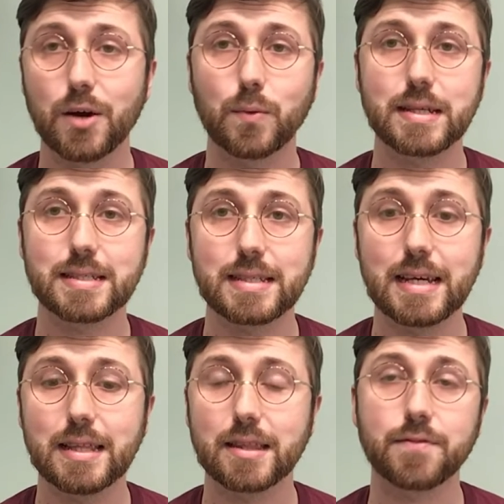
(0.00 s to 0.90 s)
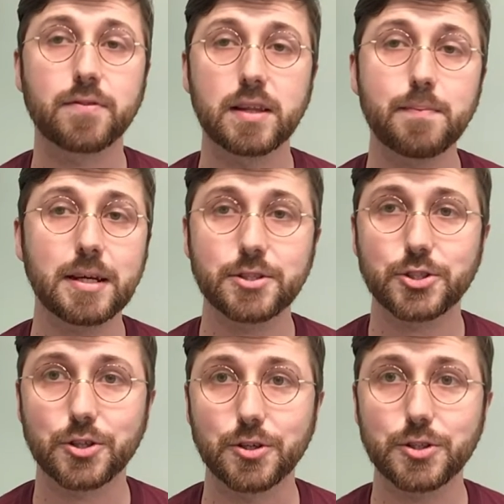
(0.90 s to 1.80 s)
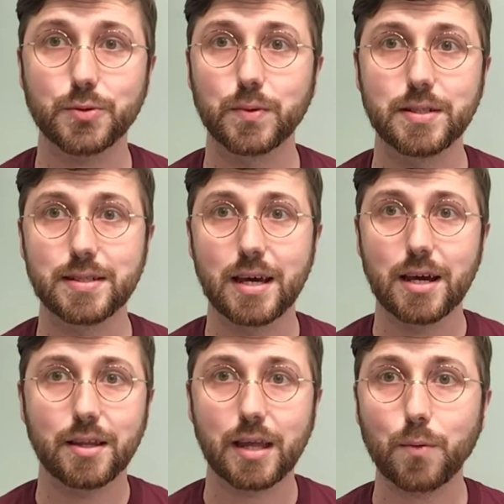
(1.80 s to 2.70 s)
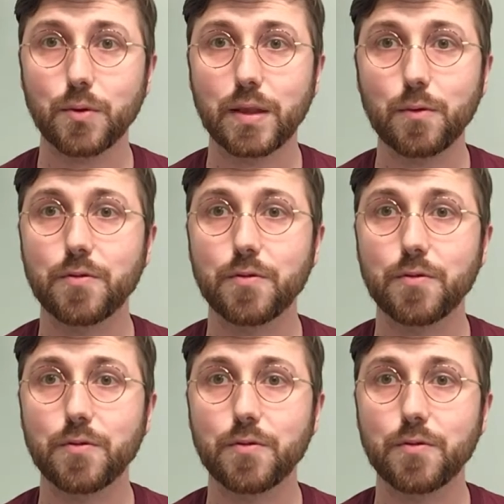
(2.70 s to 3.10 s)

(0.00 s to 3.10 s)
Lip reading: we see that the Philippian church they were